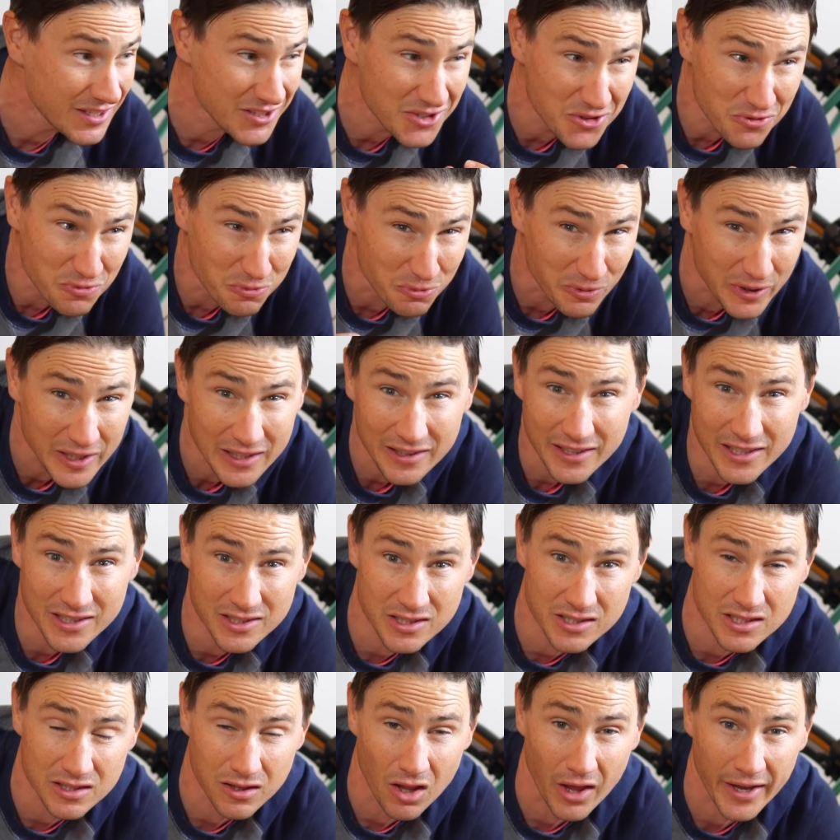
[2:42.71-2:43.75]
this is really
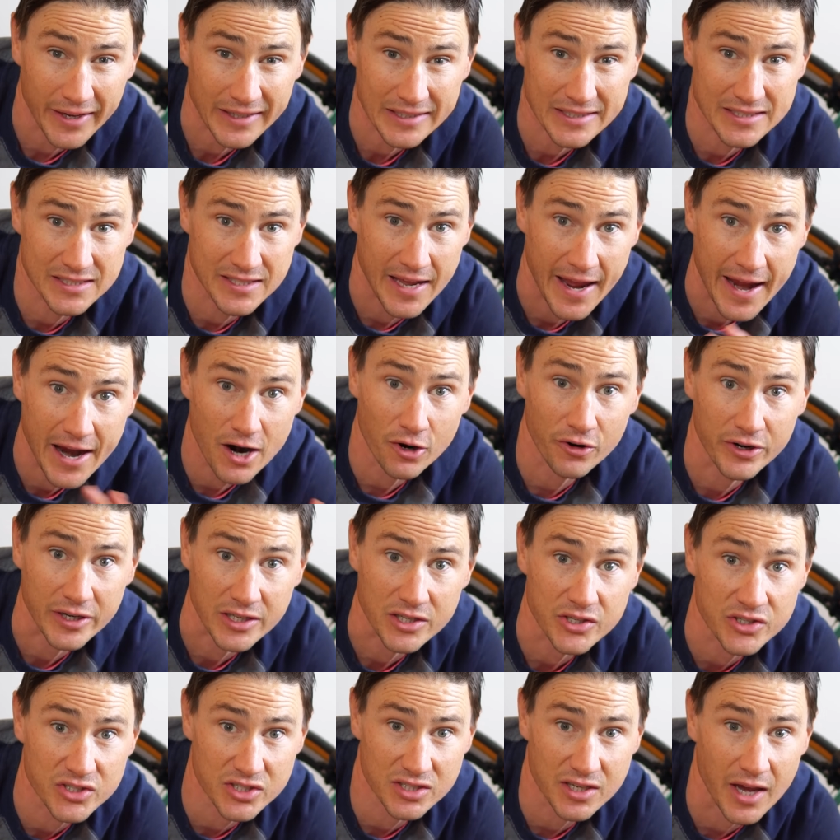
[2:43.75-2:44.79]
just like taring
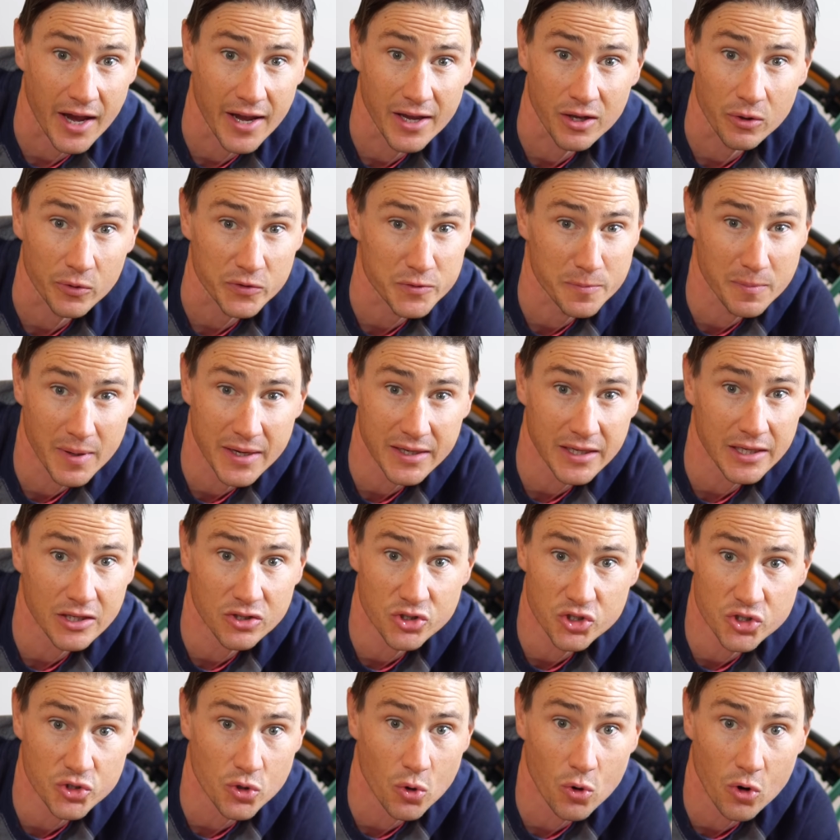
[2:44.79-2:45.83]
your scales, making
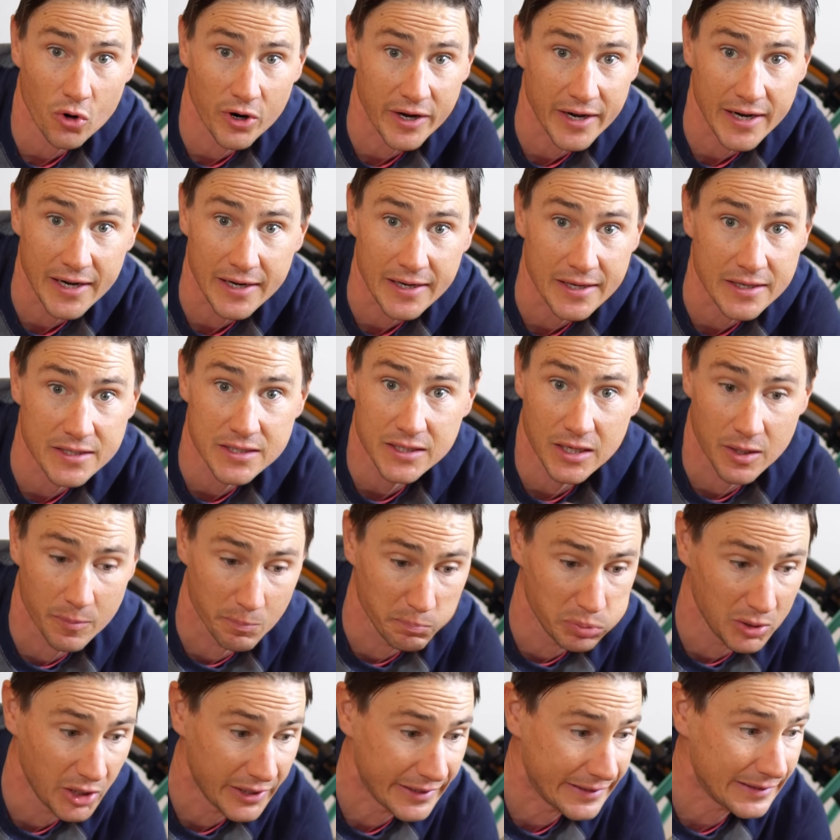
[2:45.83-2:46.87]
sure it is
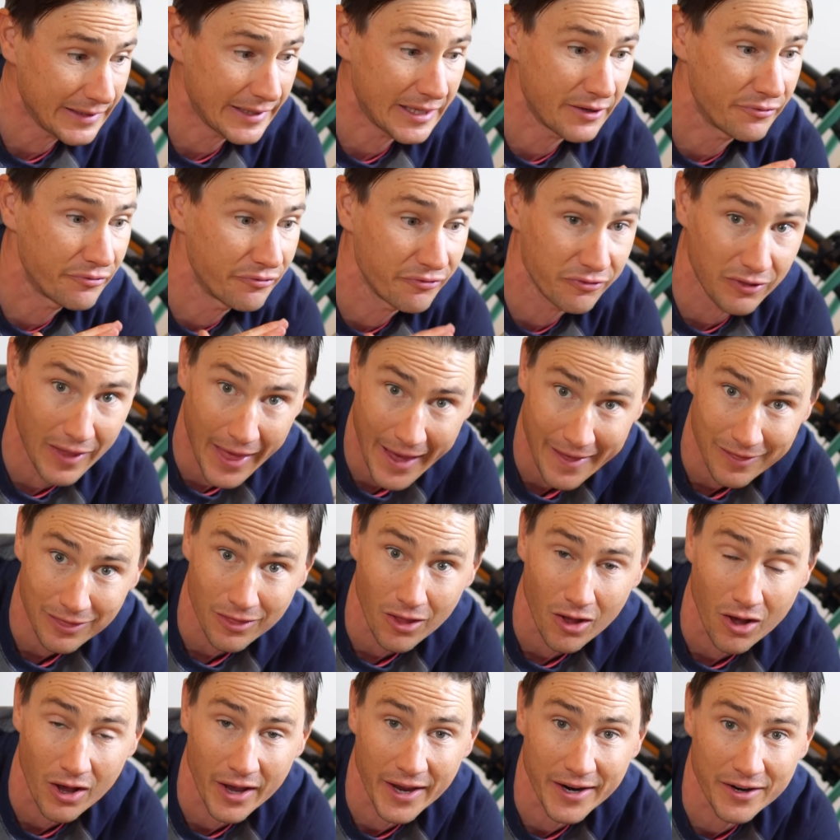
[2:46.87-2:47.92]
completely
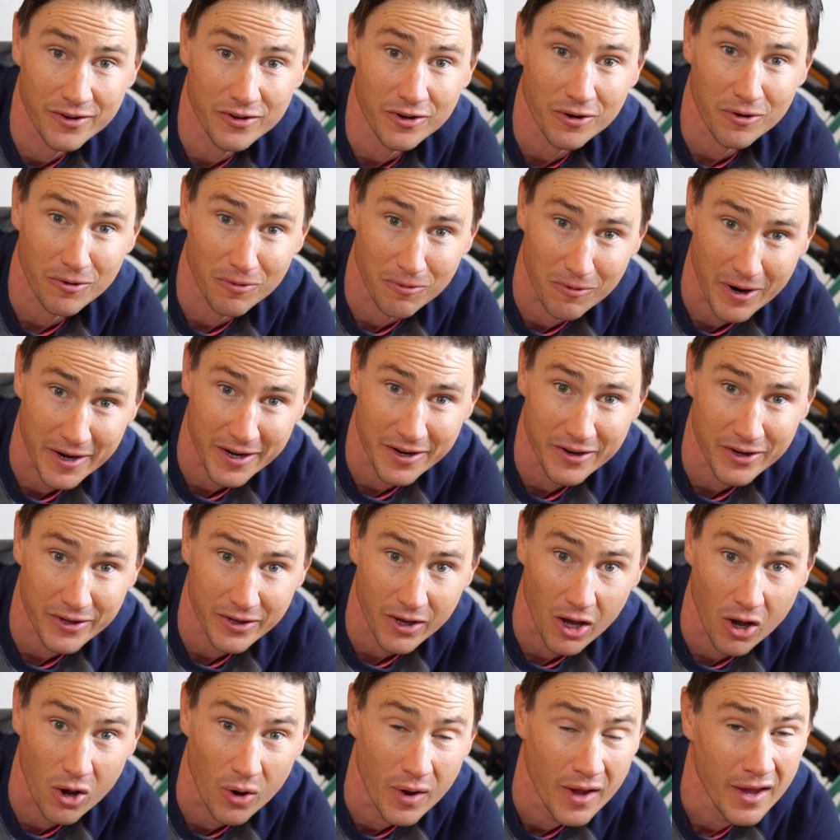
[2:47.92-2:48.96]
flatlined, ready to
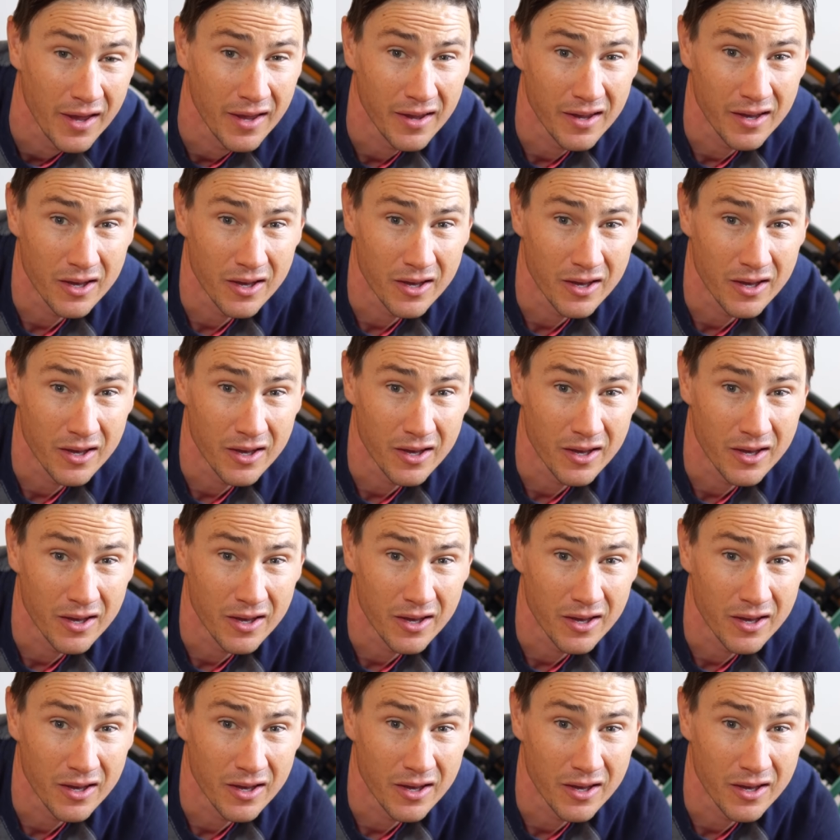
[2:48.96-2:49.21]
go.